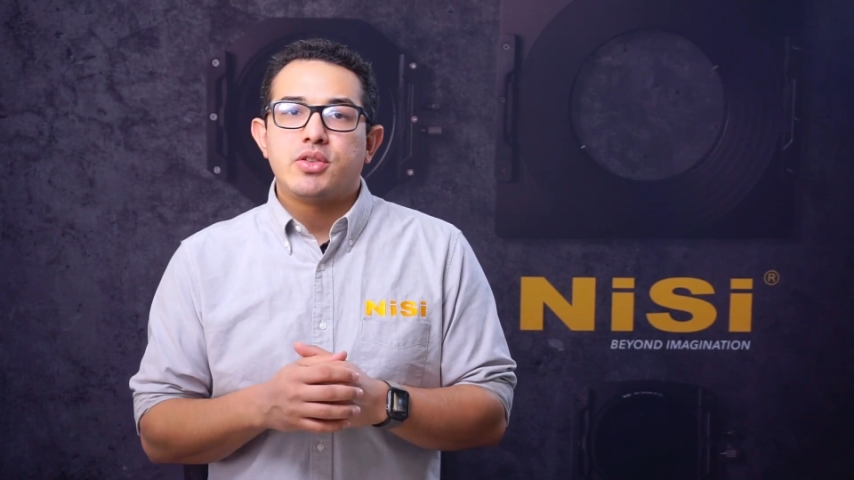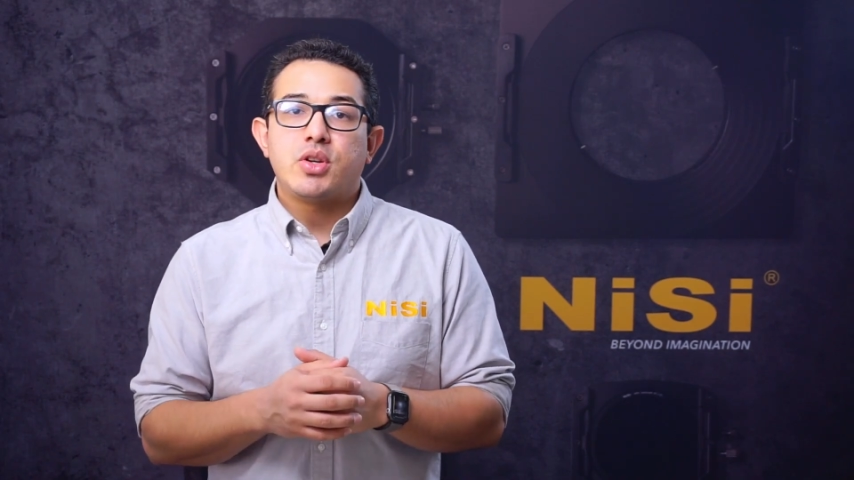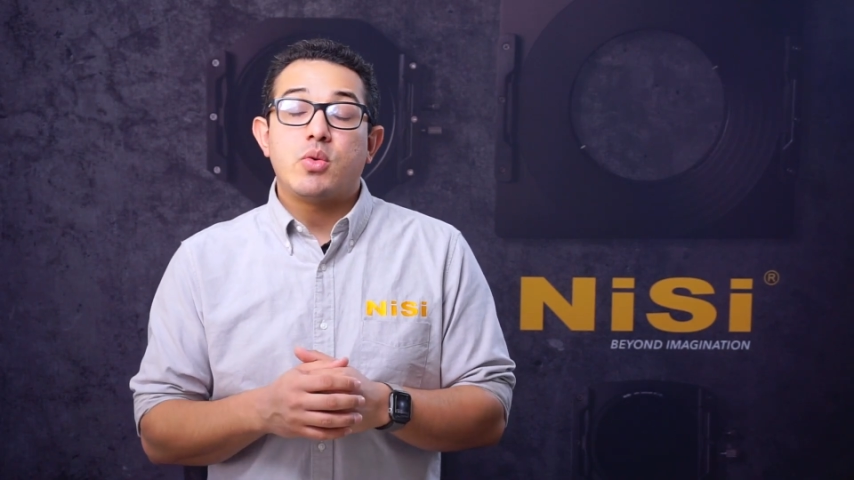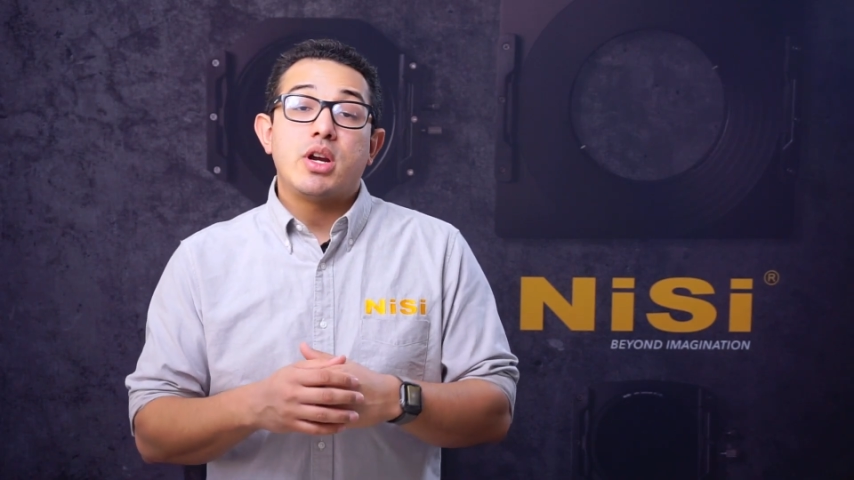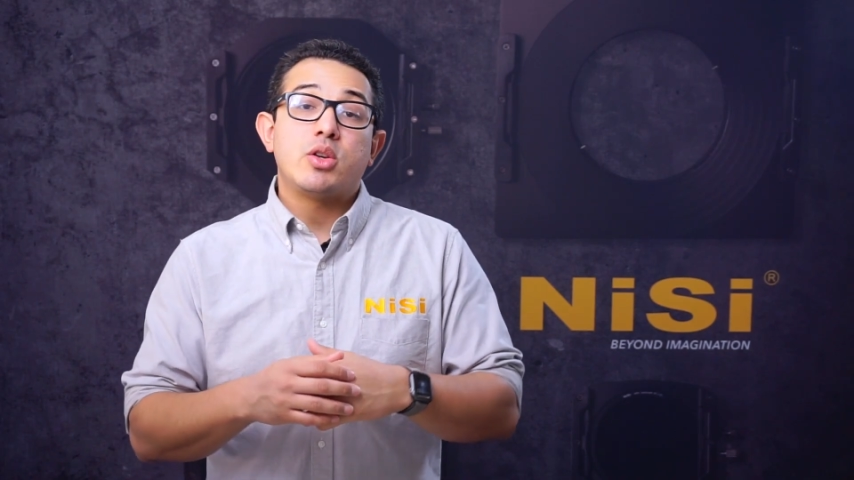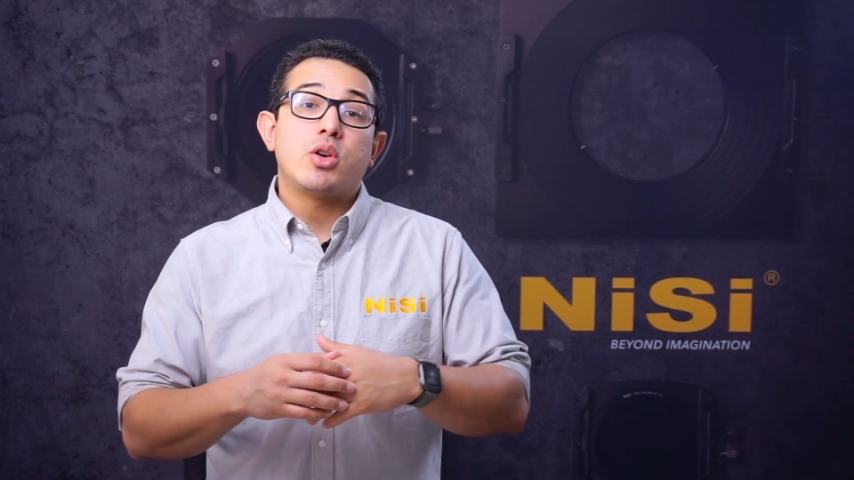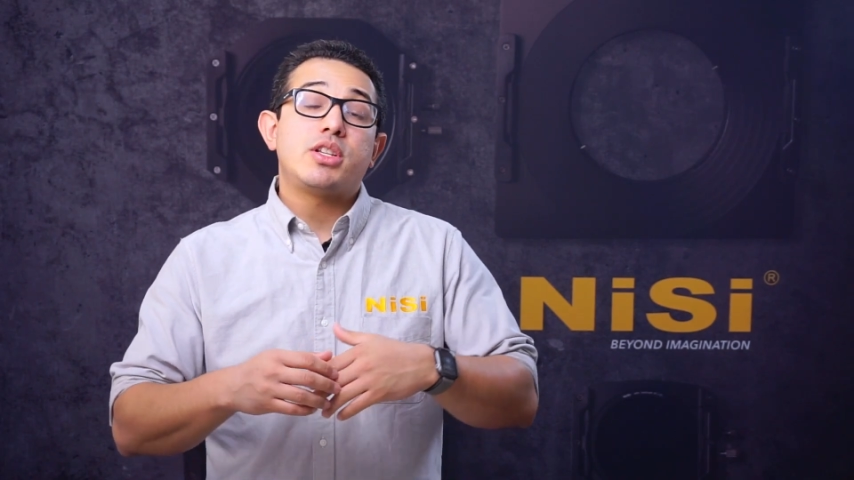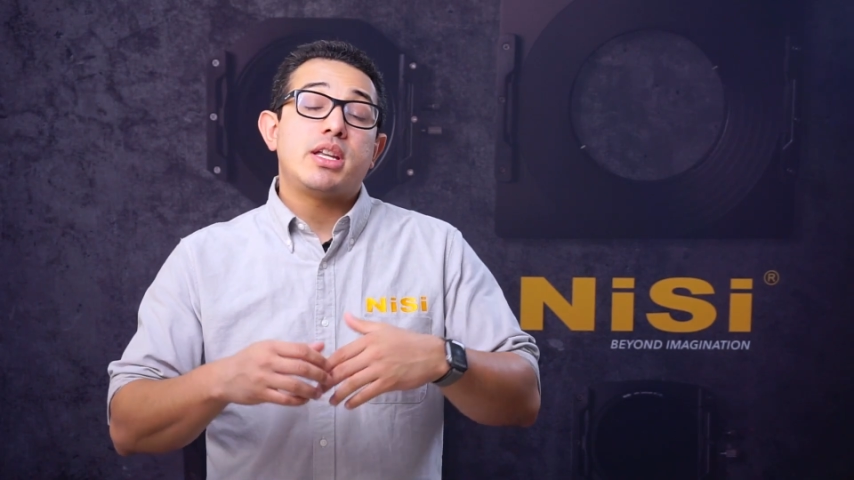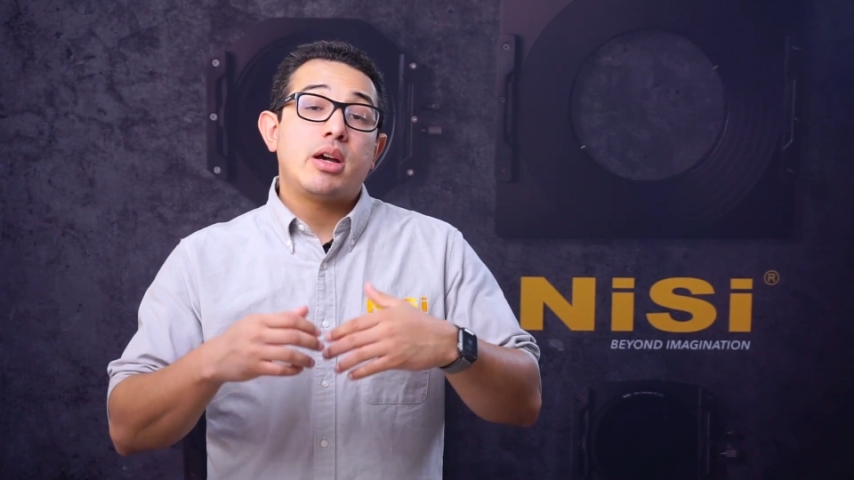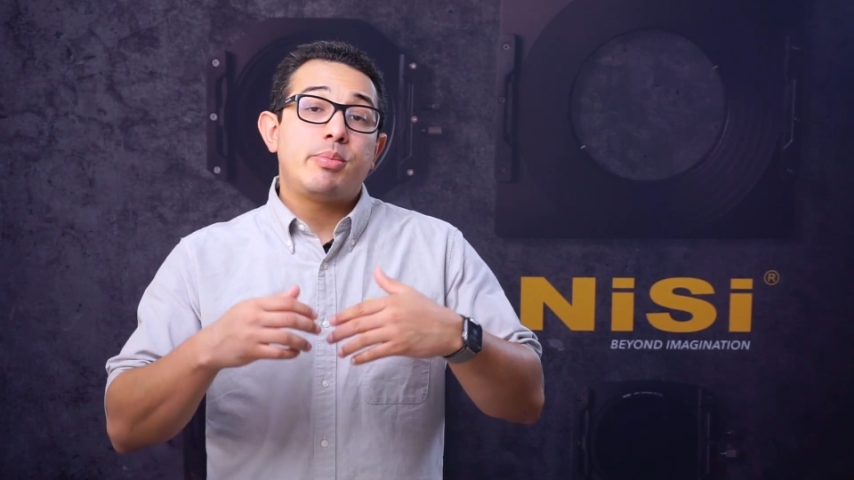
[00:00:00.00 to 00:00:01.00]
So, in
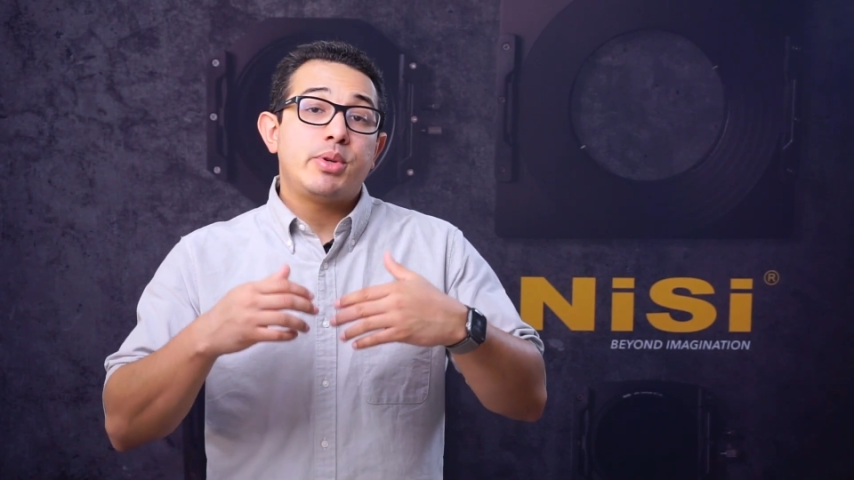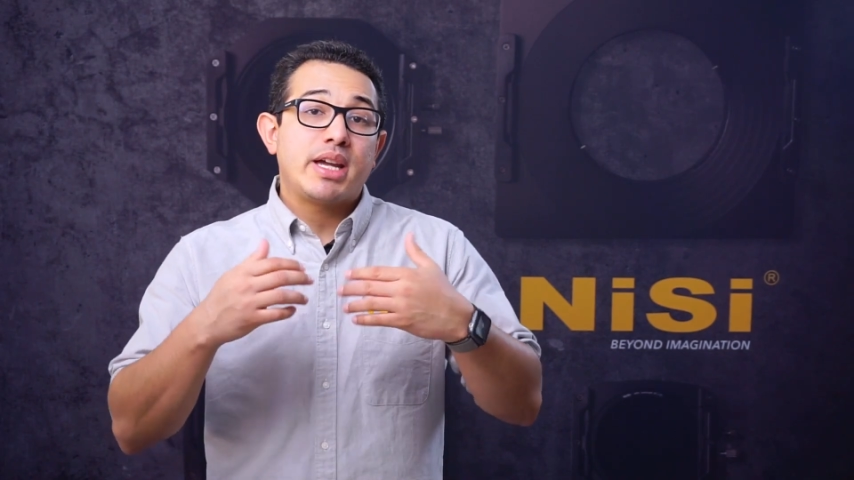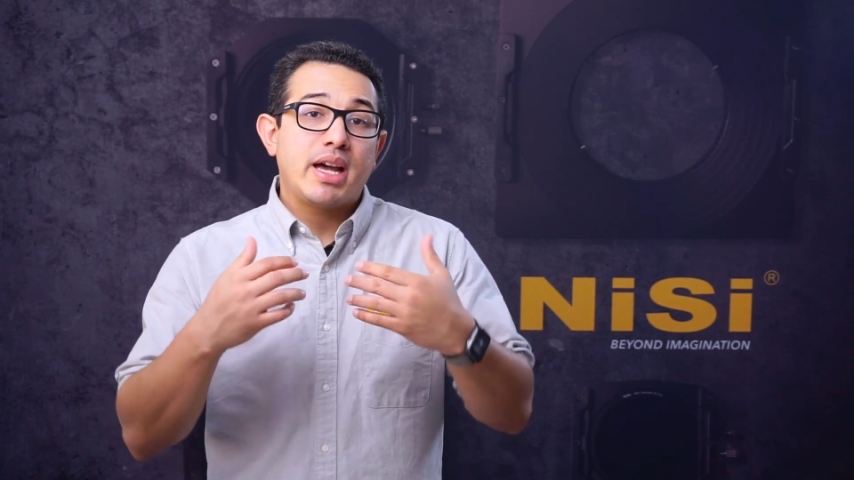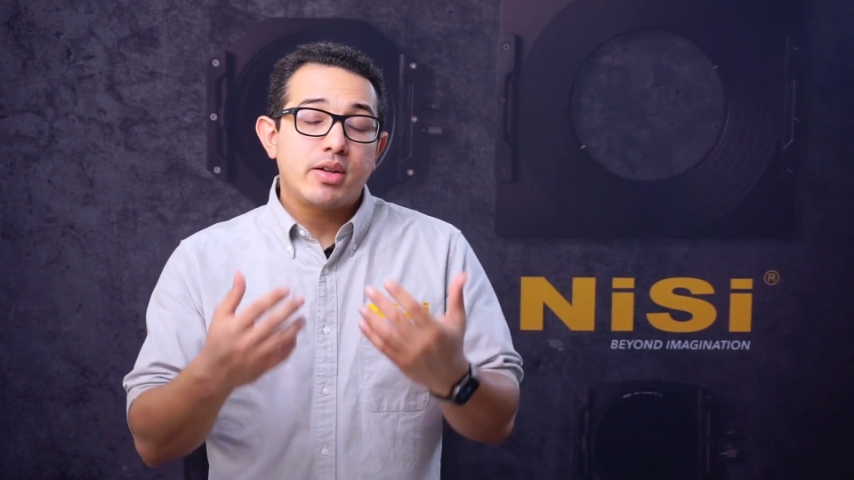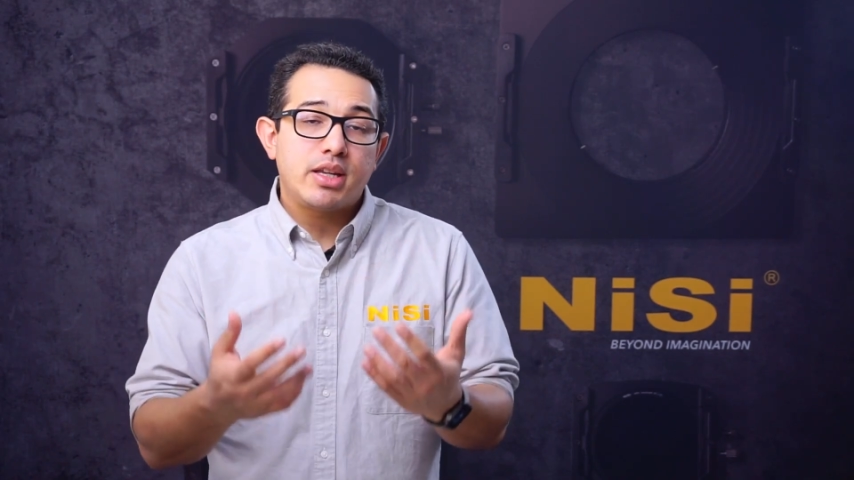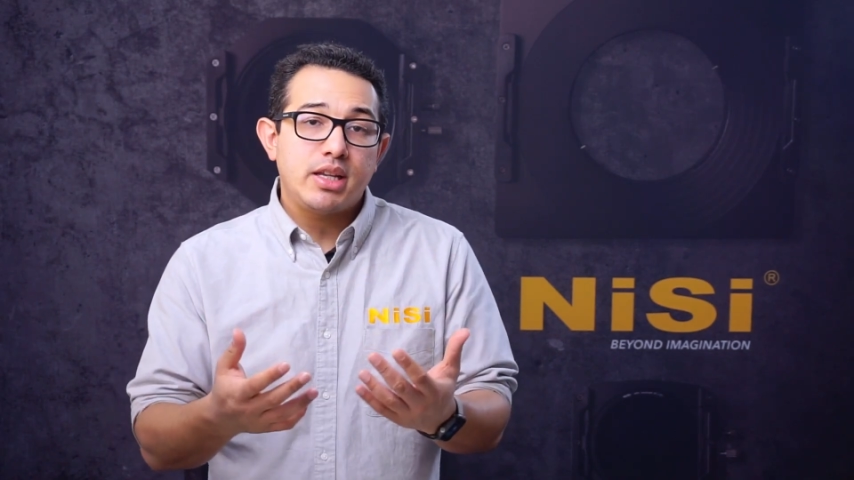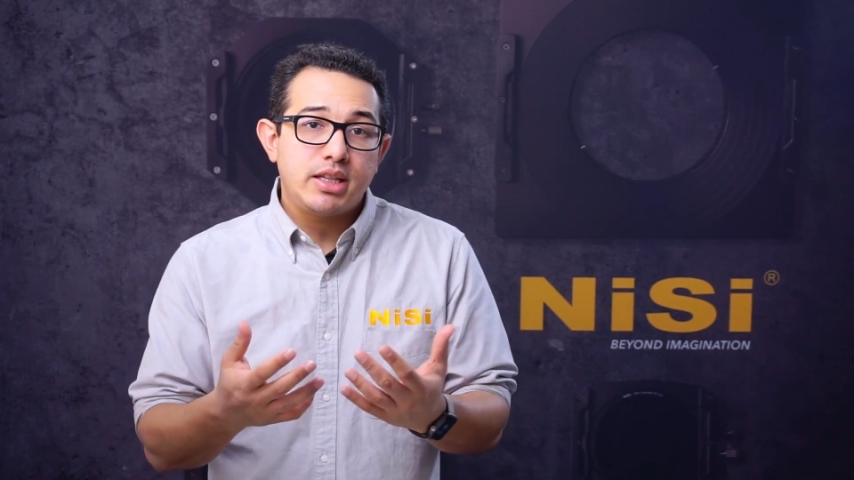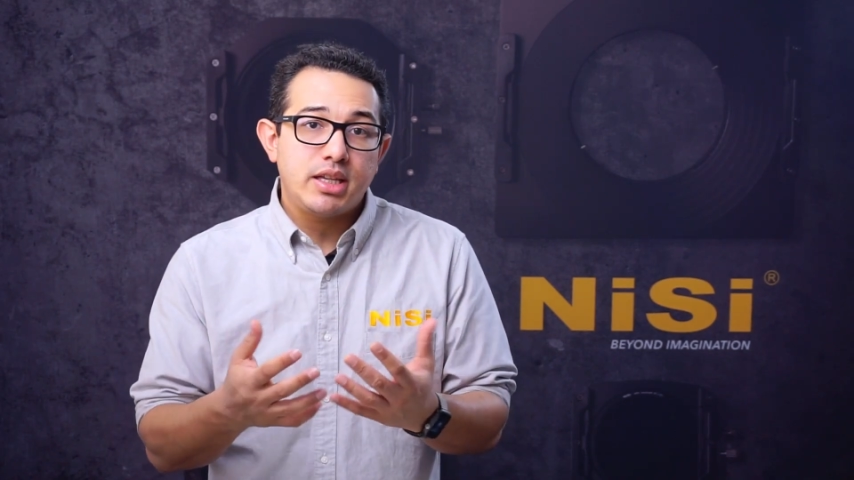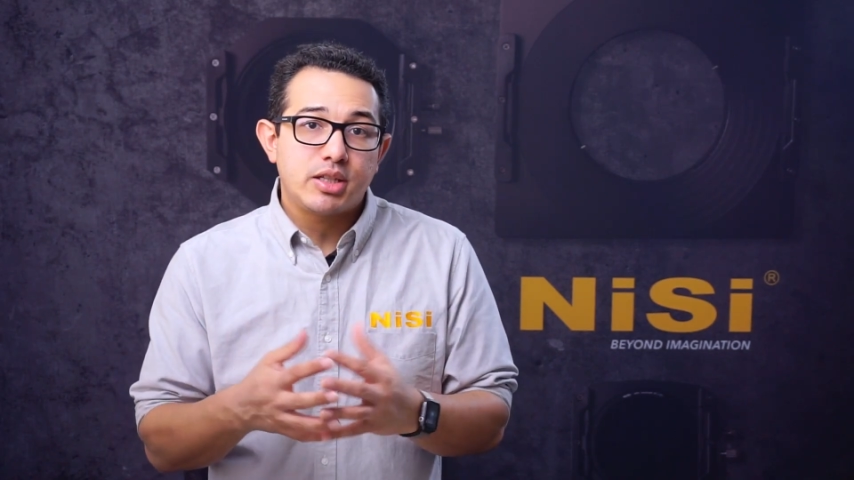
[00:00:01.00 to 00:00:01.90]
order to help you calculate